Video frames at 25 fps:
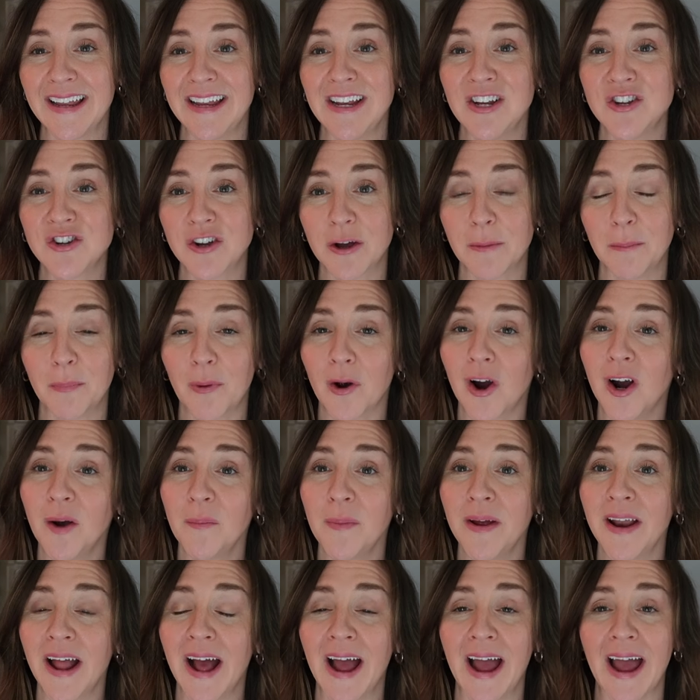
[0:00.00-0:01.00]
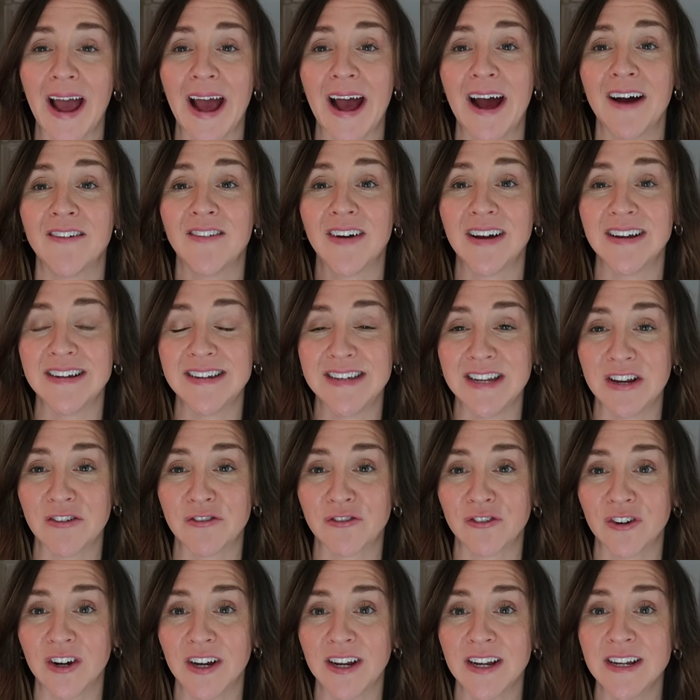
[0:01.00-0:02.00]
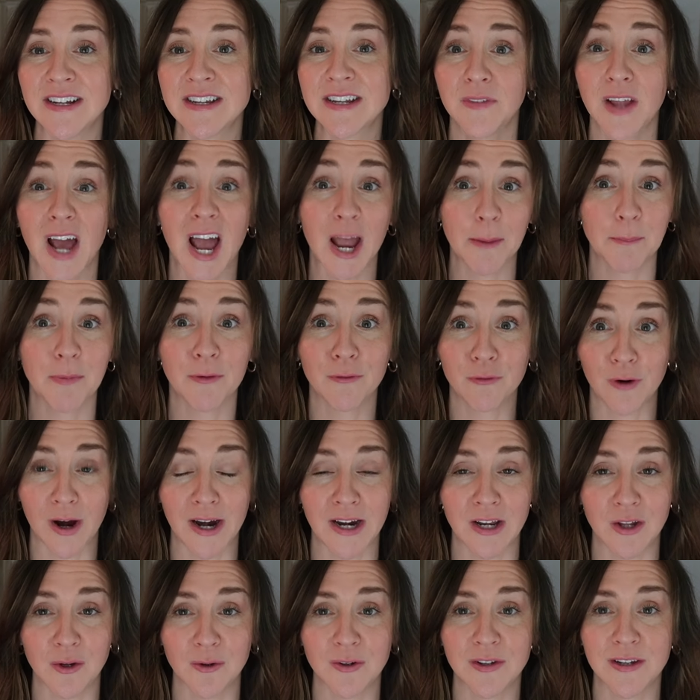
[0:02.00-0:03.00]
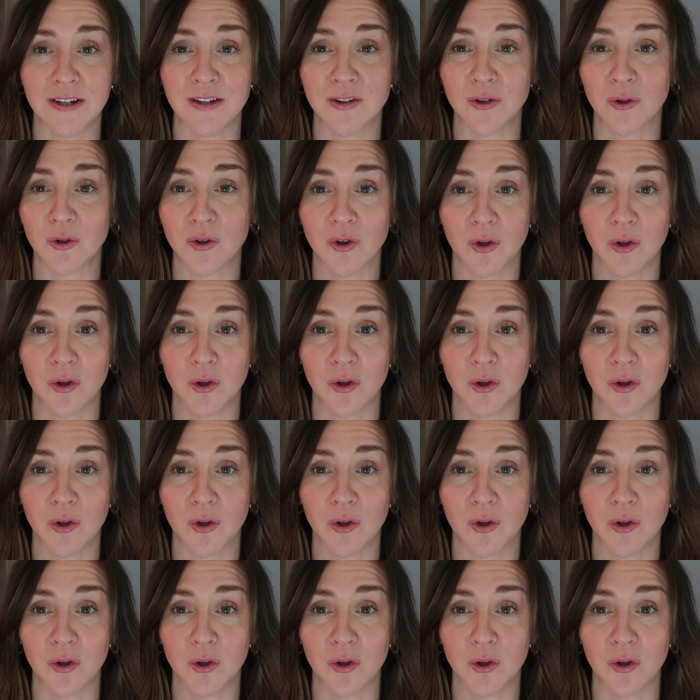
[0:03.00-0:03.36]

each compartment, I have a different type of writing utensil.